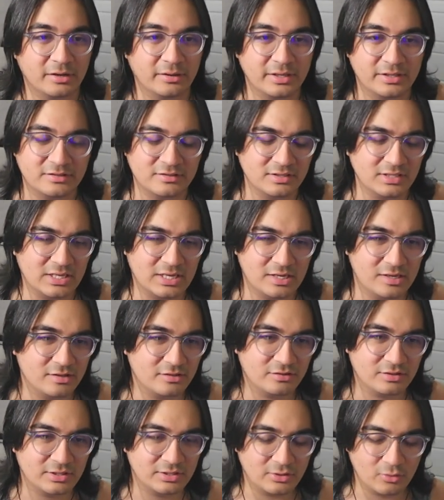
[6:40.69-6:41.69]
It's
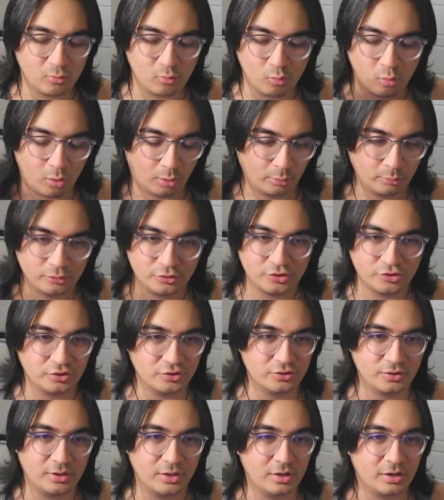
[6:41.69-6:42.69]
easily the
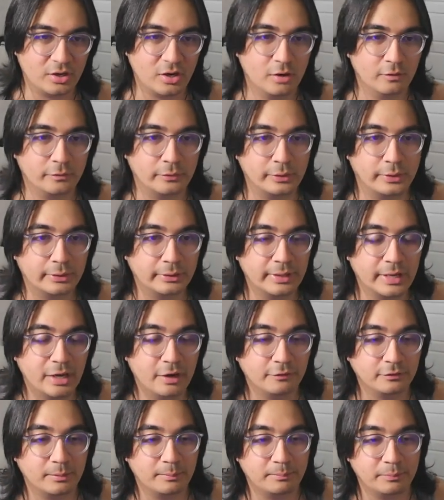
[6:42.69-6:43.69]
worst cover art out
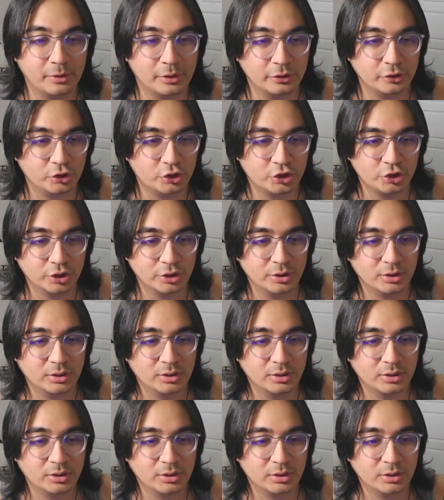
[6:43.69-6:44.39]
of the bunch.